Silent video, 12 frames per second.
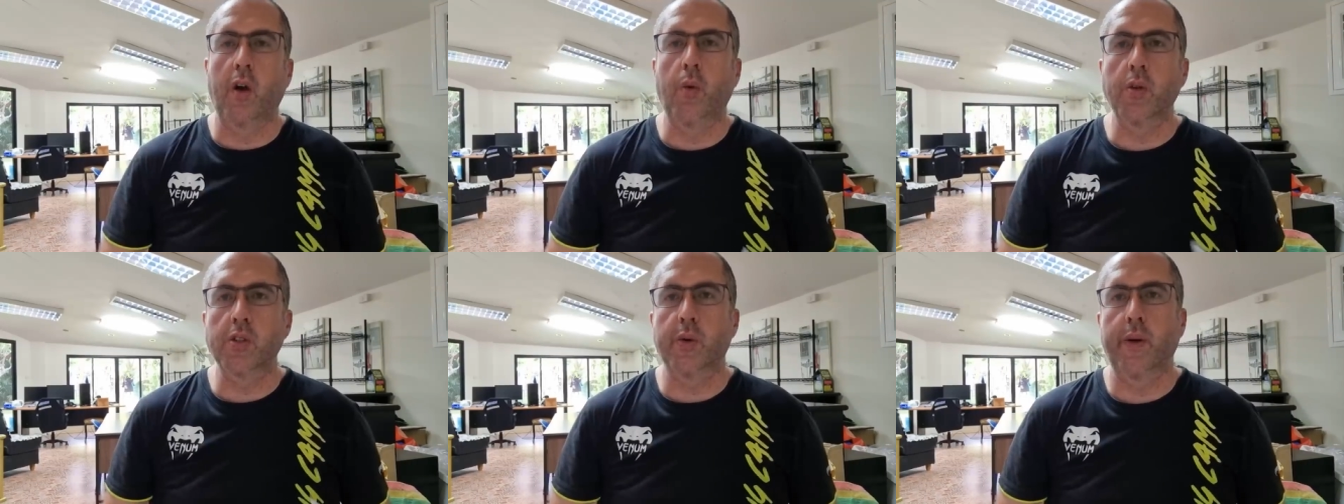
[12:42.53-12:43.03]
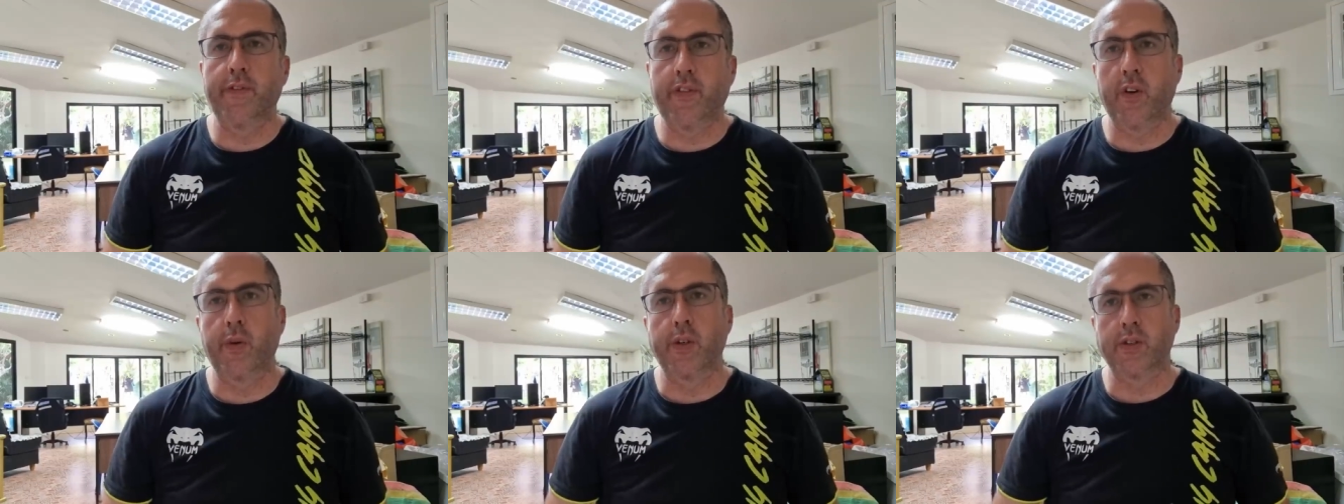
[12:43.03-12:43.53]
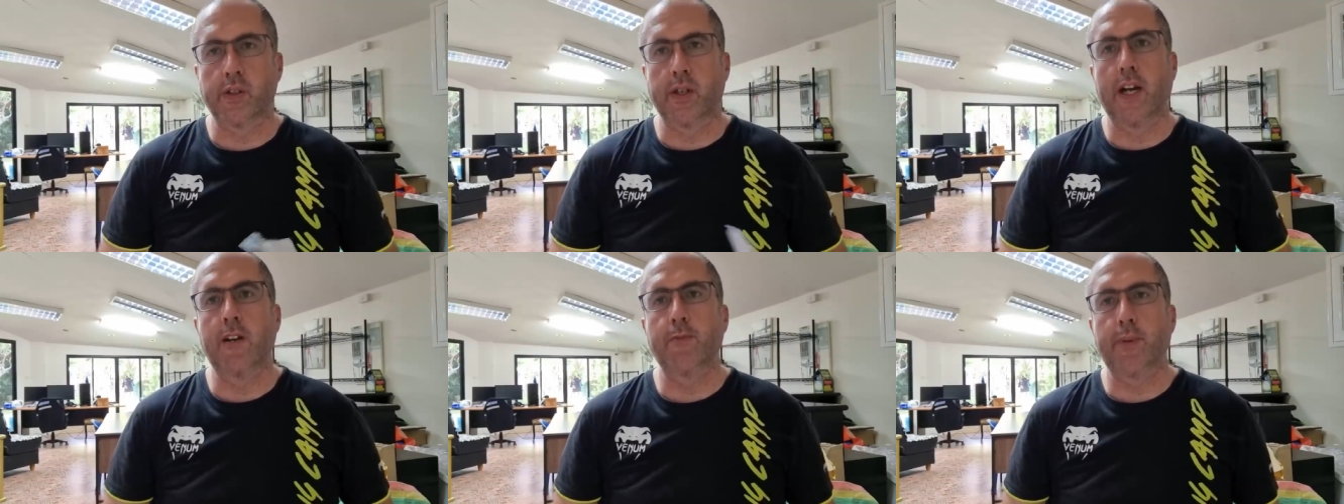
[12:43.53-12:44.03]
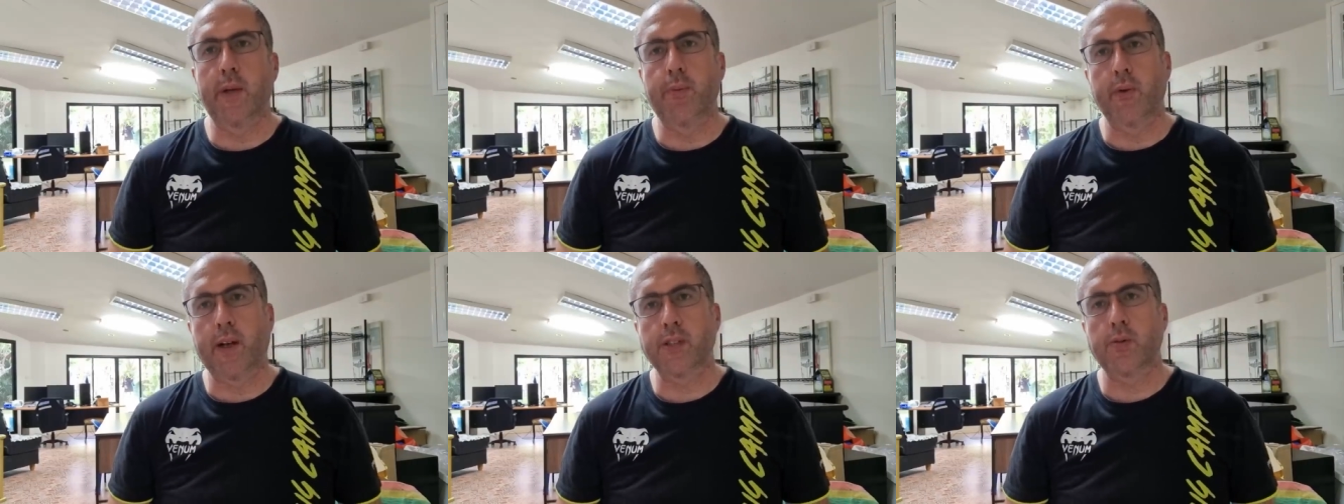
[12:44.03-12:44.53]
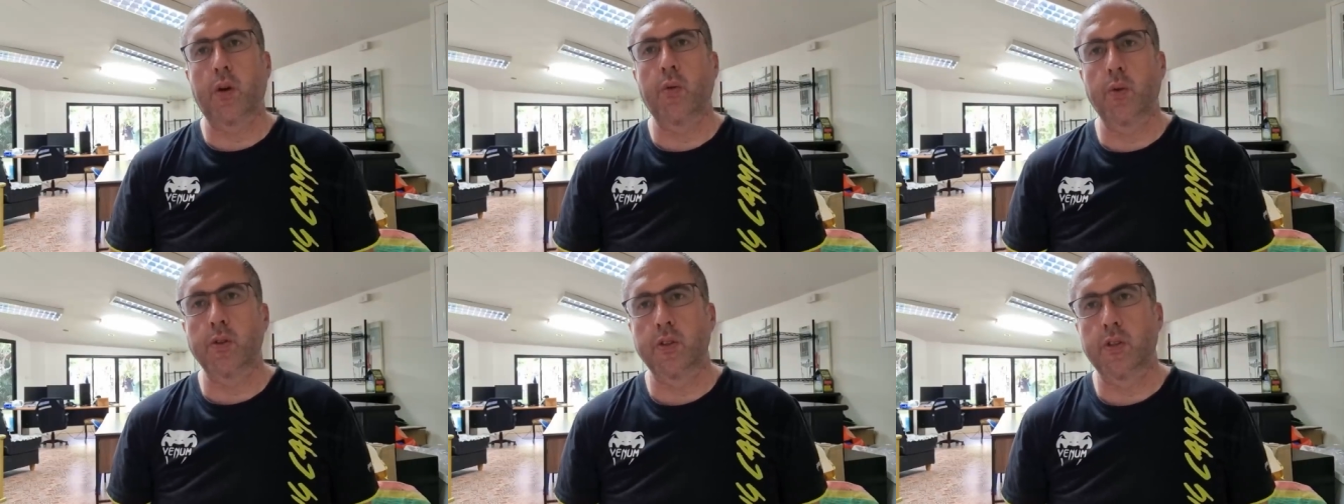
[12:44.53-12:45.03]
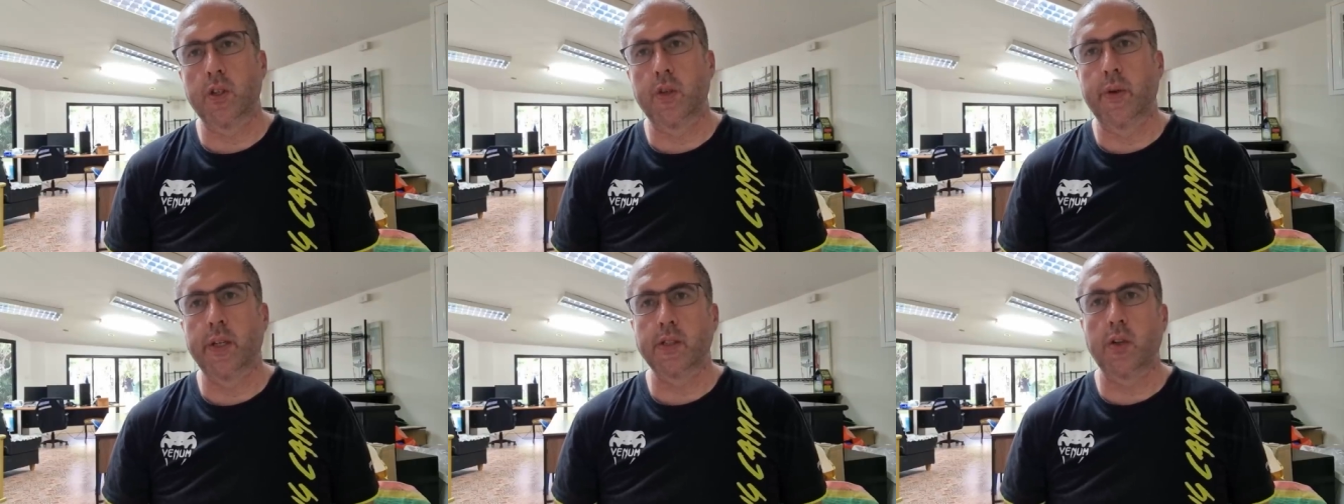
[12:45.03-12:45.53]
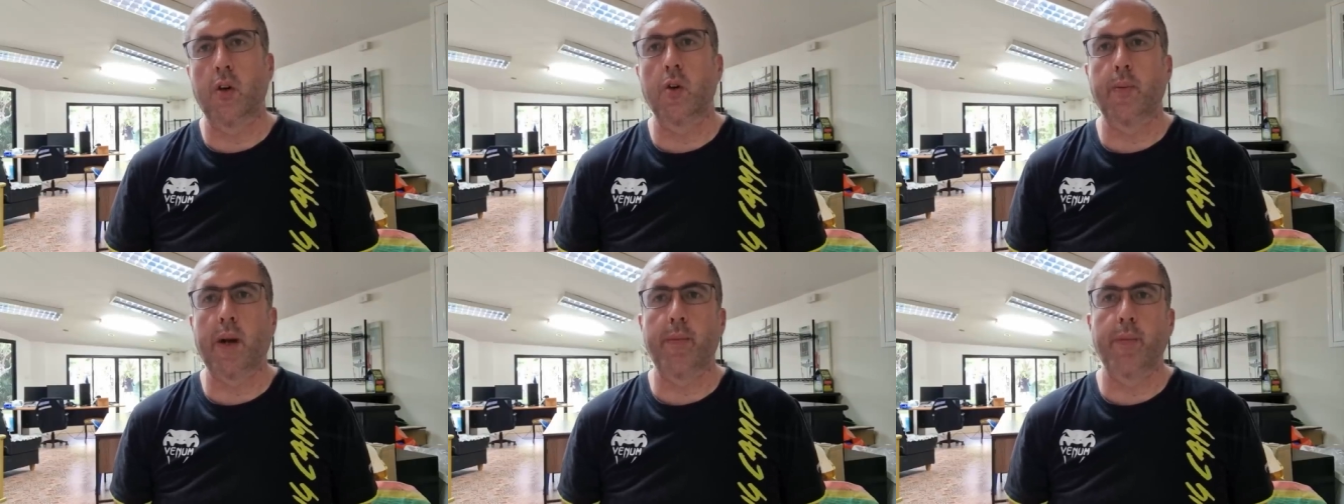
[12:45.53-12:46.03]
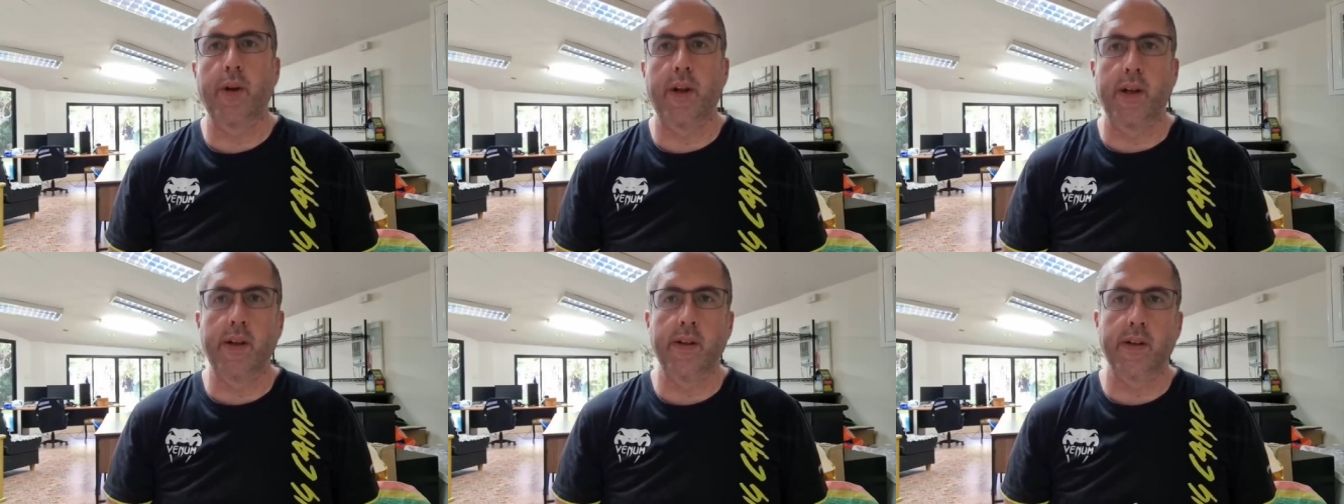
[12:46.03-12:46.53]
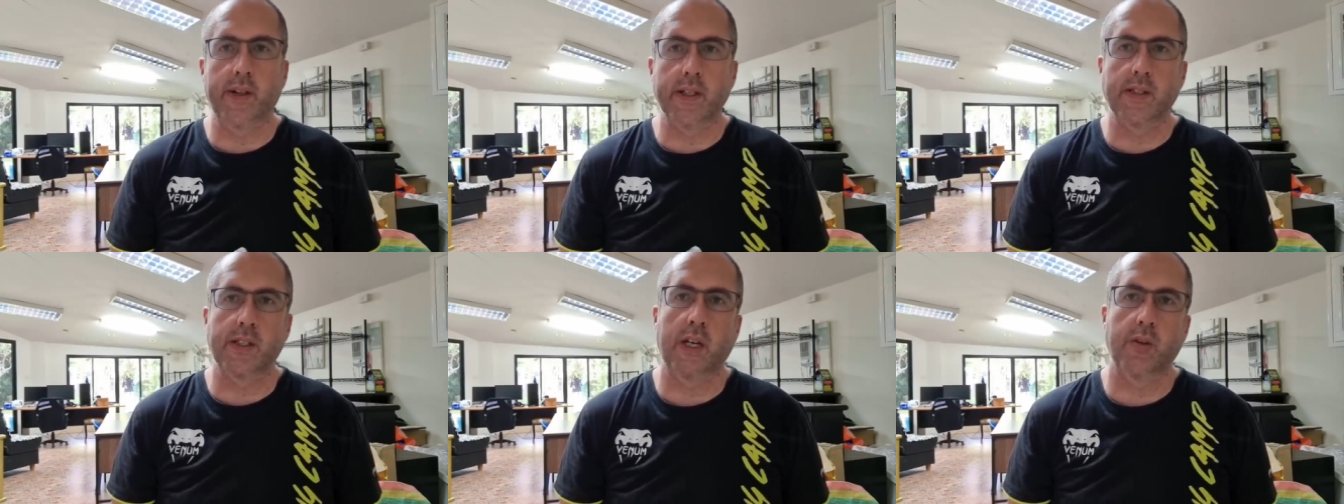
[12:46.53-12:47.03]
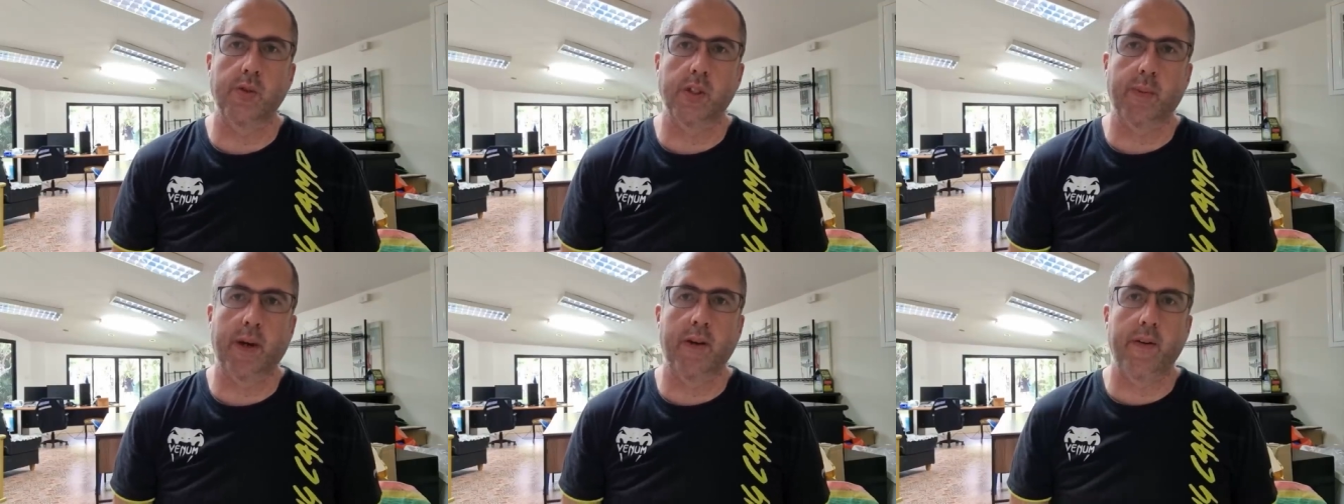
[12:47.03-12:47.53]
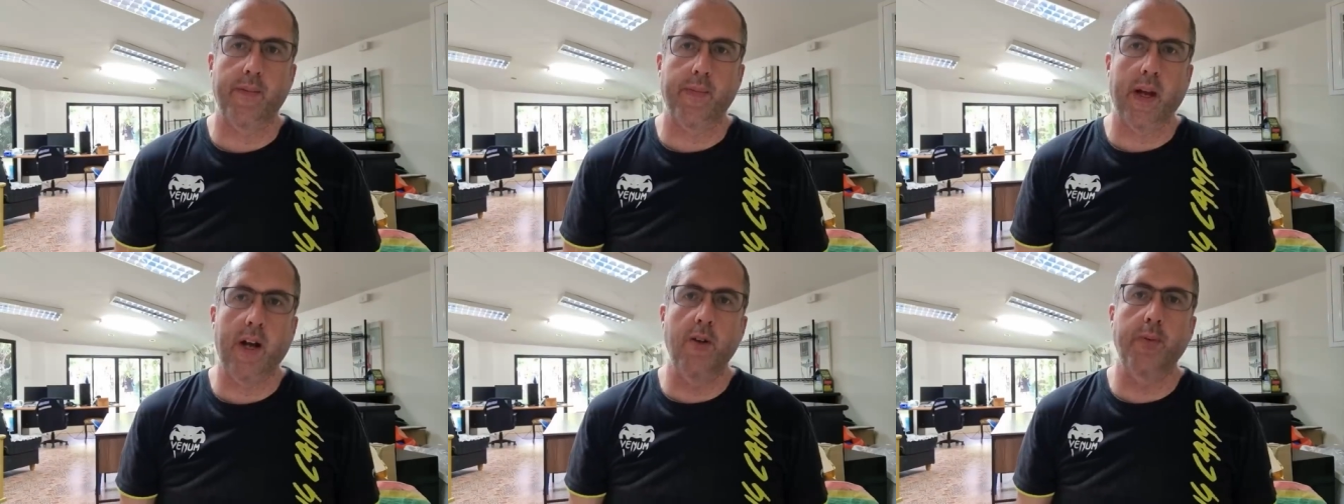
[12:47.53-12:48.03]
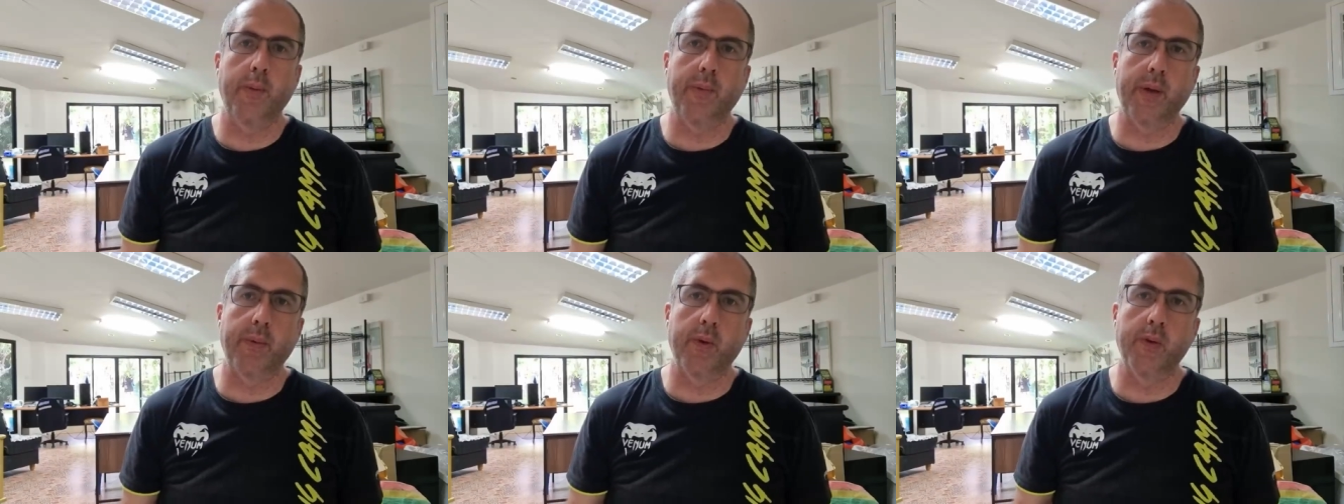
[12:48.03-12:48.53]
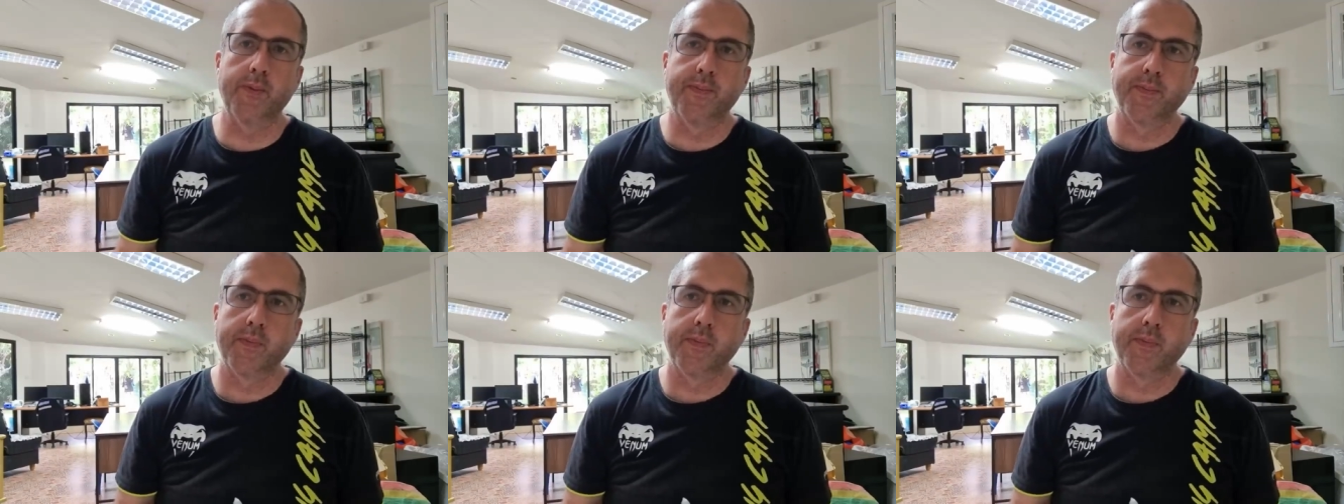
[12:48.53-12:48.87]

want to influence and help people. That's what I want to do. It's not all about money. This channel is about helping people.